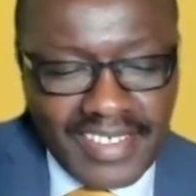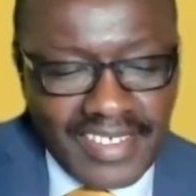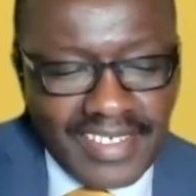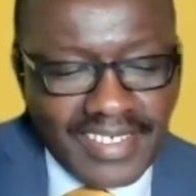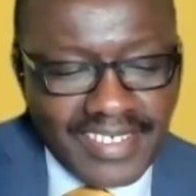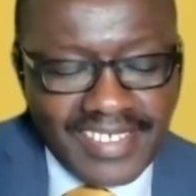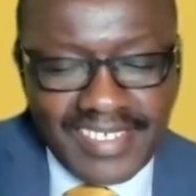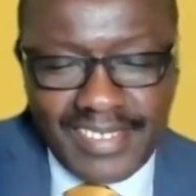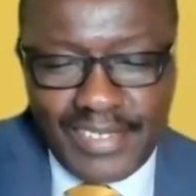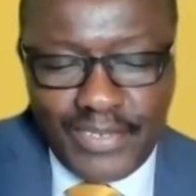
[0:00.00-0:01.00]
uh,
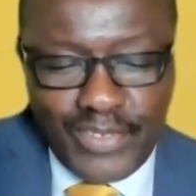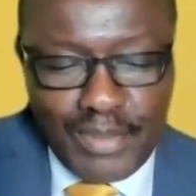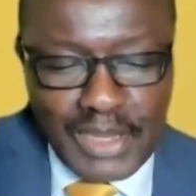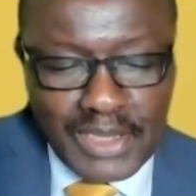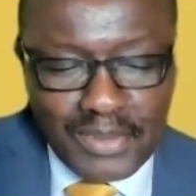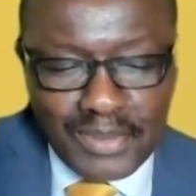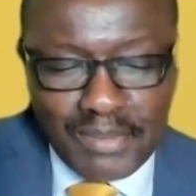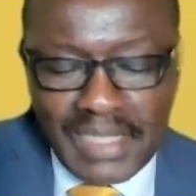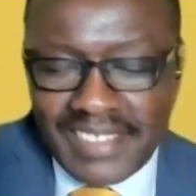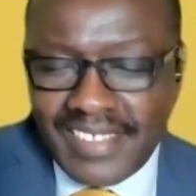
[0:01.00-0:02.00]
your former
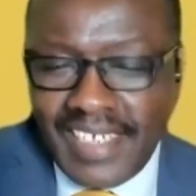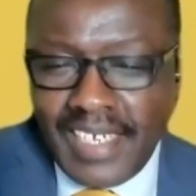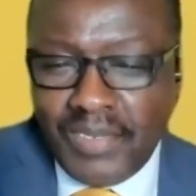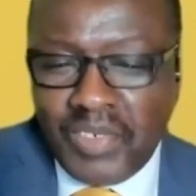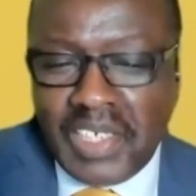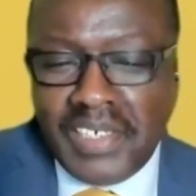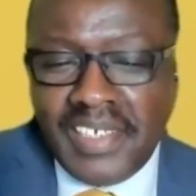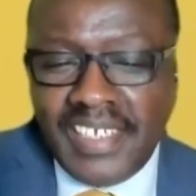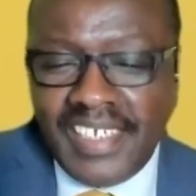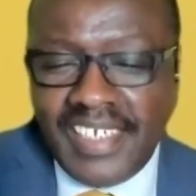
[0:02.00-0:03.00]
schoolmates. Evelyn.